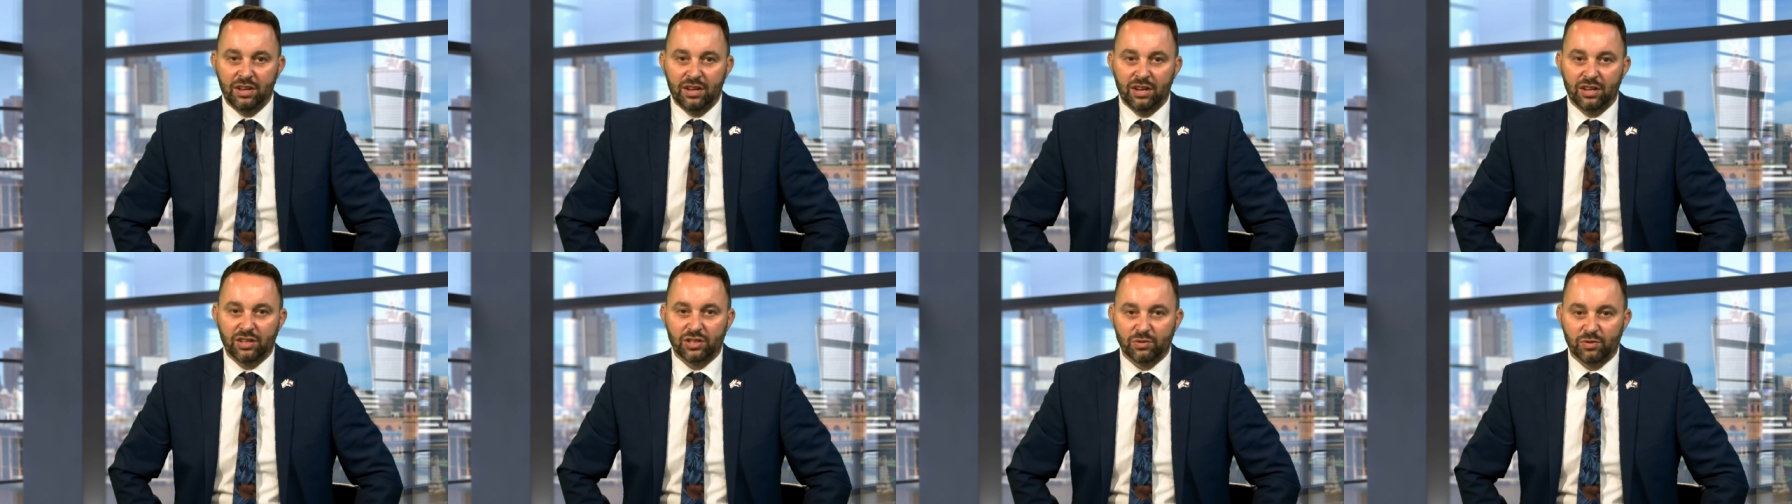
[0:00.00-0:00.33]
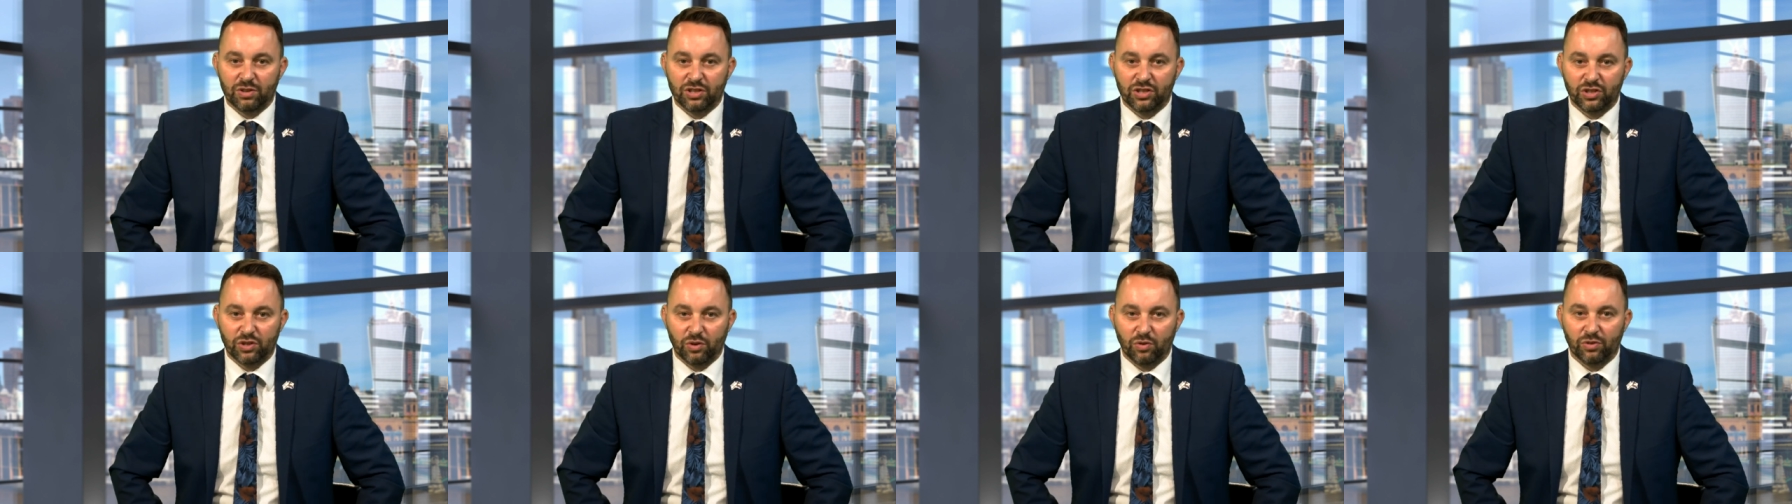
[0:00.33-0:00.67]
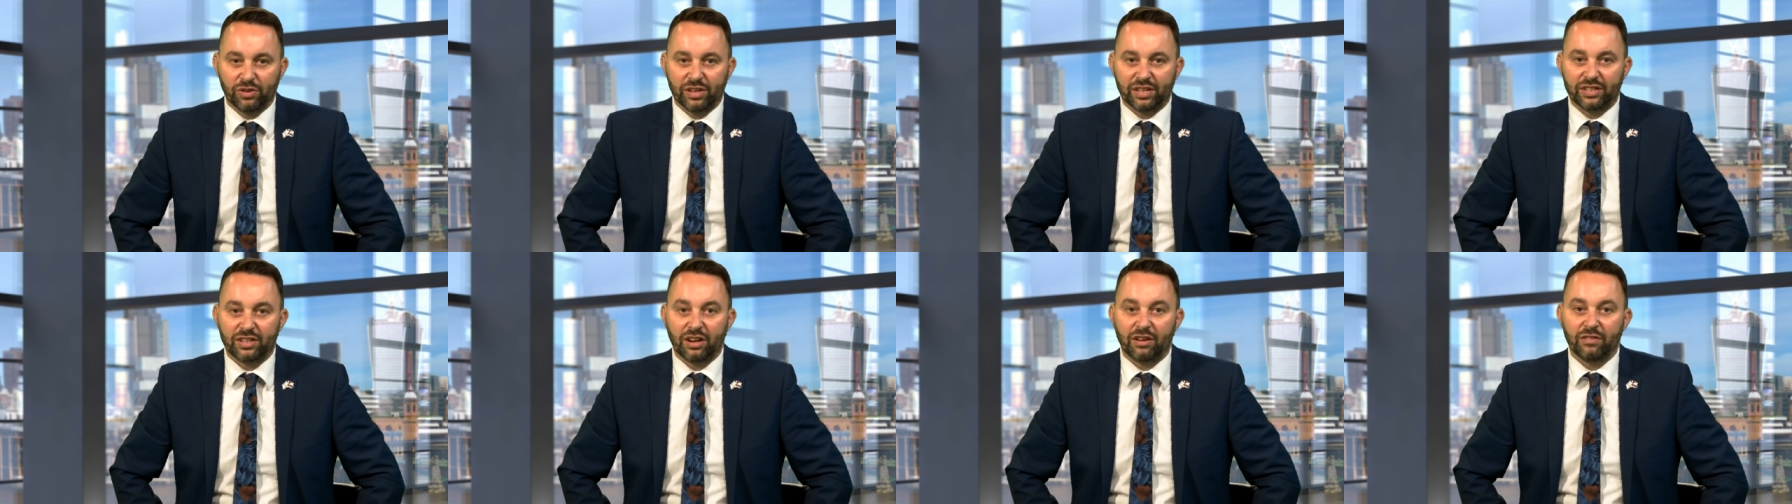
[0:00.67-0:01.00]
to ensure
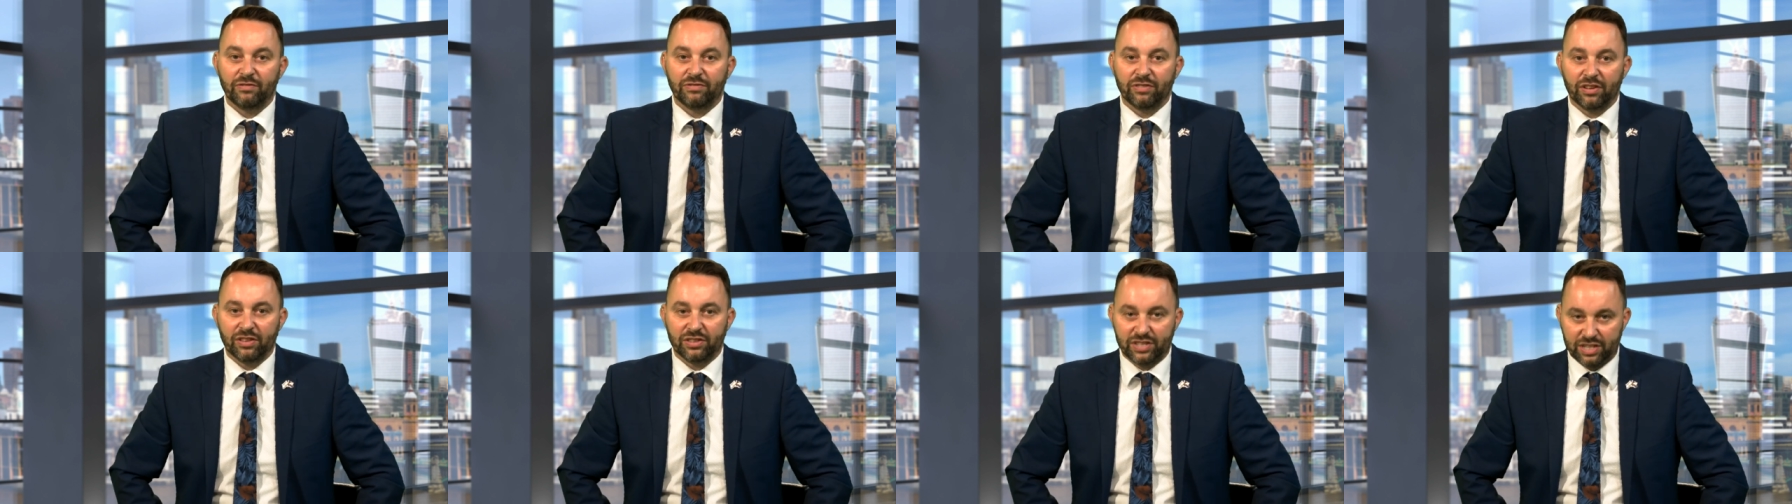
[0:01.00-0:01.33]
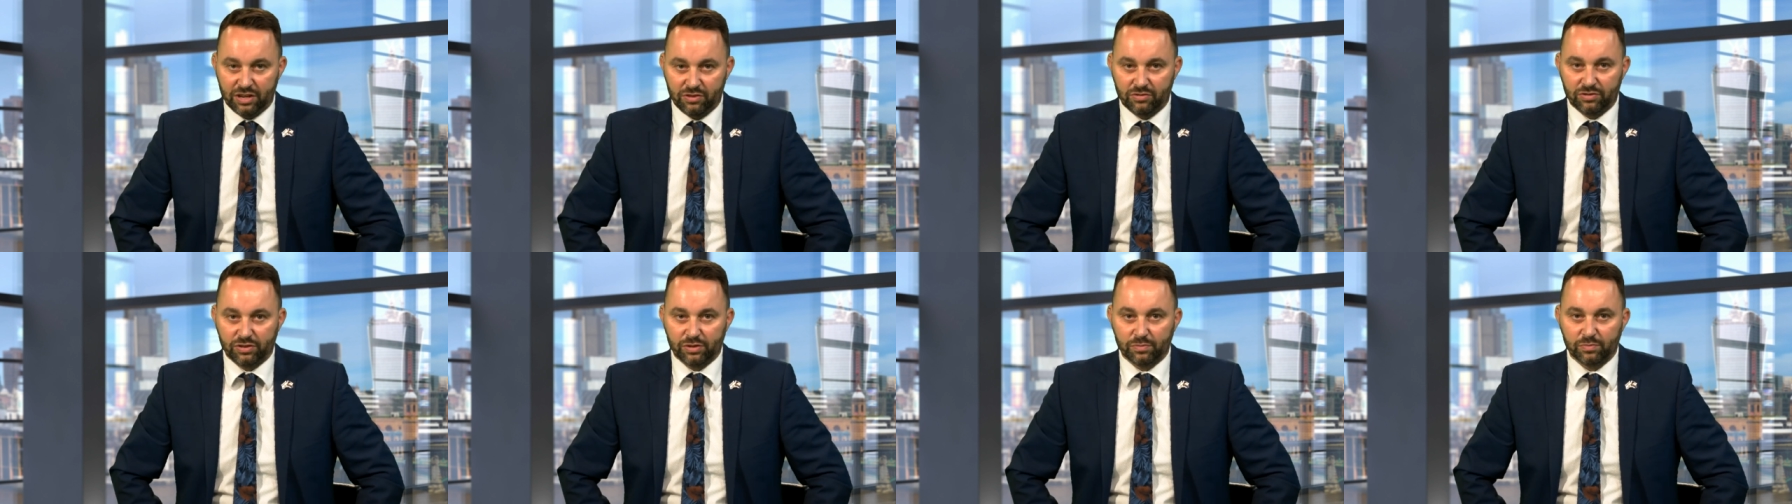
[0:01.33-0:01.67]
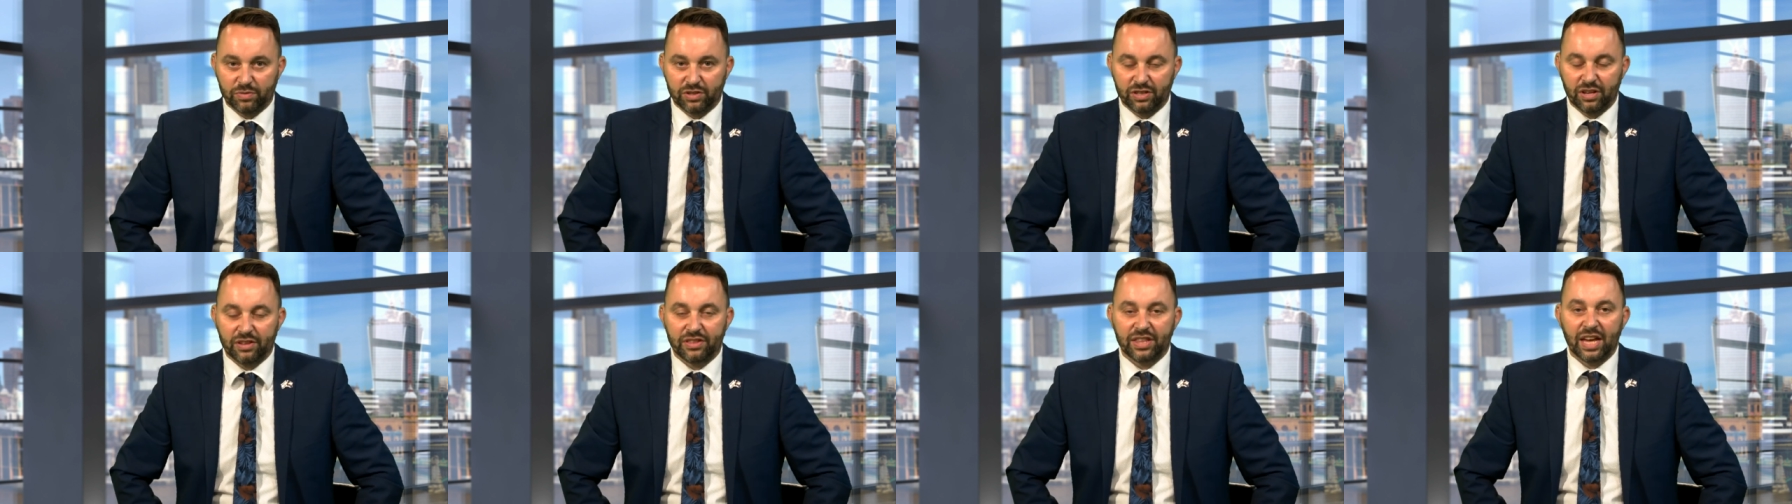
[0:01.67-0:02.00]
they don't fund terrorism.
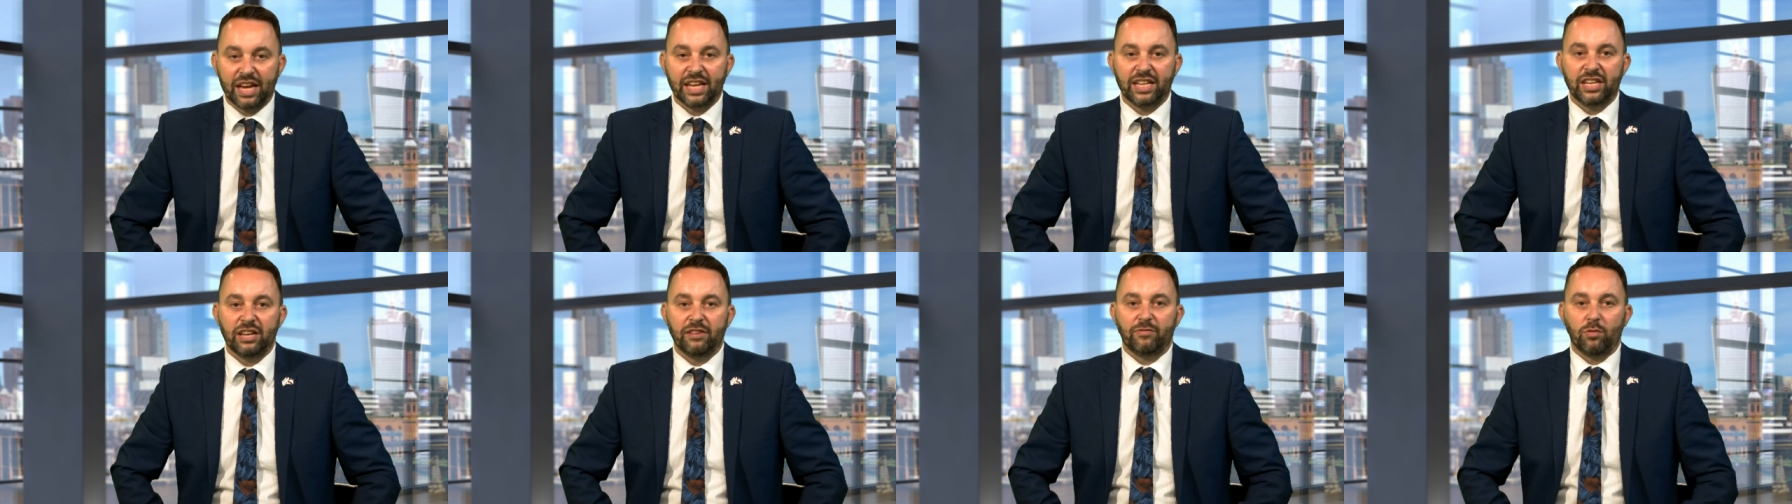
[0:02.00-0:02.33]
So thank you